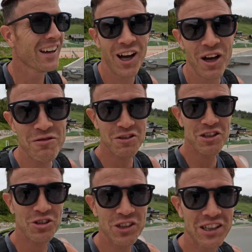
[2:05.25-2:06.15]
I hope you
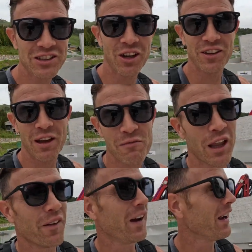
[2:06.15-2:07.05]
enjoy this content,
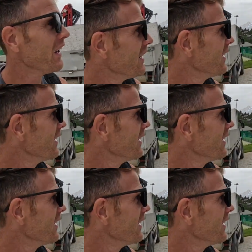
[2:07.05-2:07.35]
by the way.